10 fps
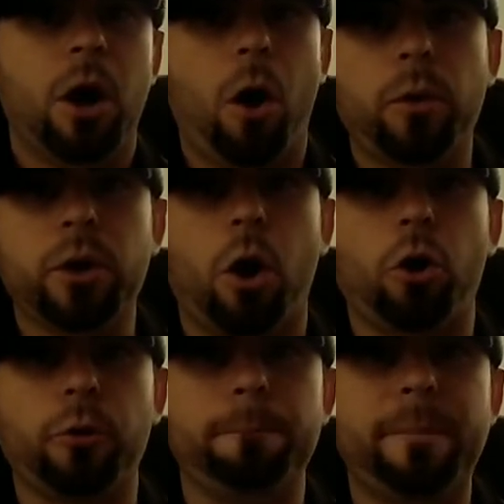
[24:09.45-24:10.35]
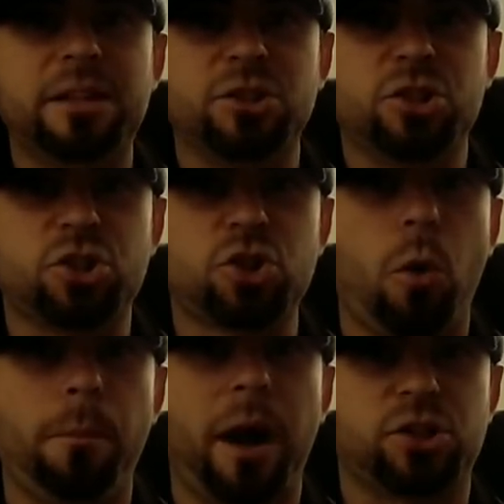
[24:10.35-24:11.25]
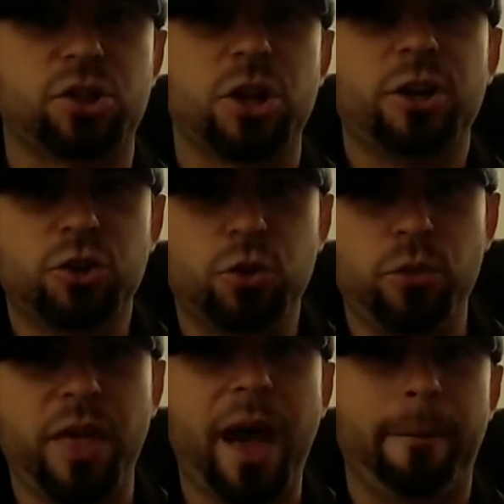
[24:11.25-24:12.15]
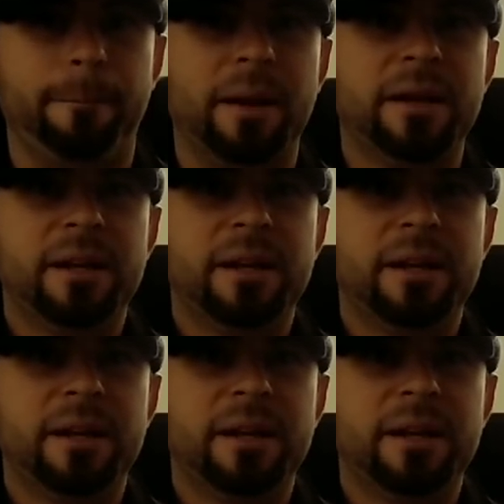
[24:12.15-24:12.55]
Owen Hart meant so much to them,